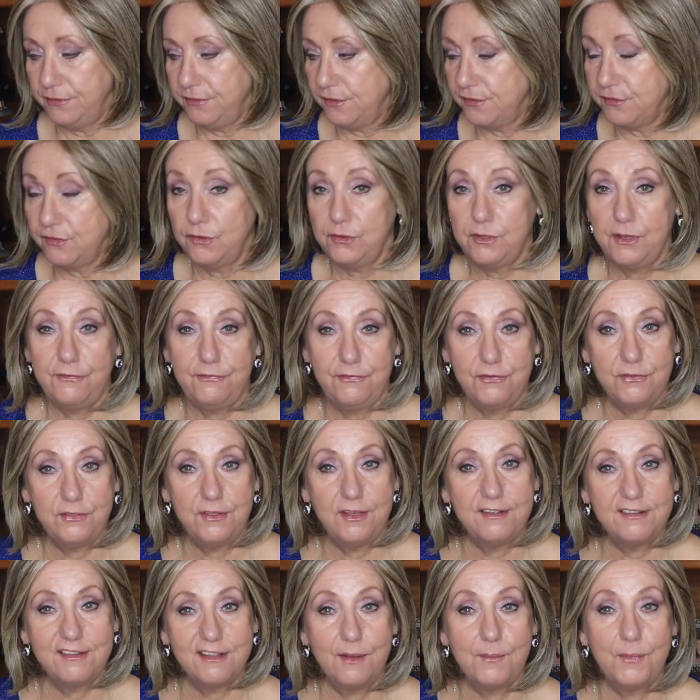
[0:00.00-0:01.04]
there's only a few
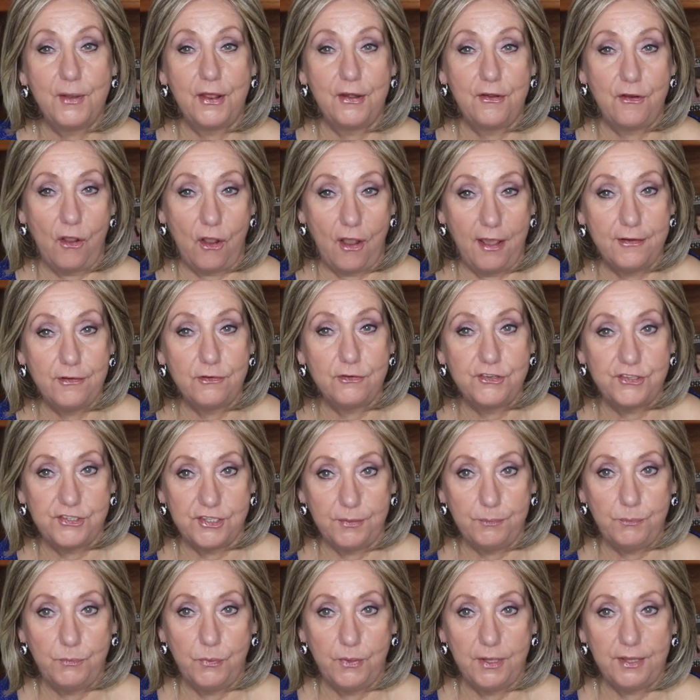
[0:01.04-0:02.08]
things I'm on auto
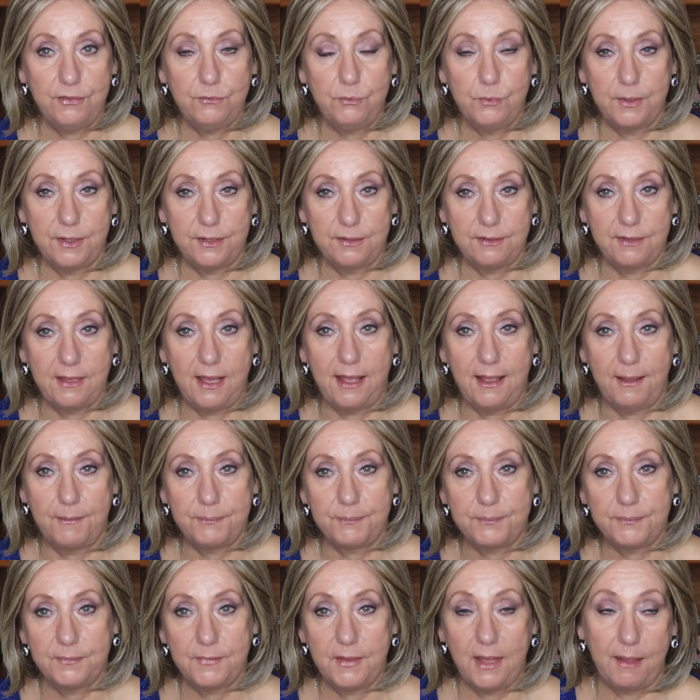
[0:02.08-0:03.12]
ship with, with
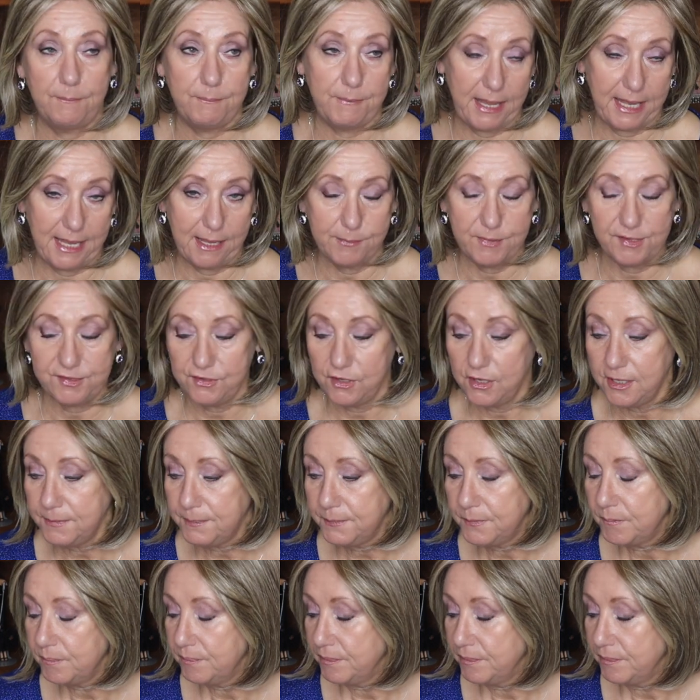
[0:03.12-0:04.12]
um, Amazon.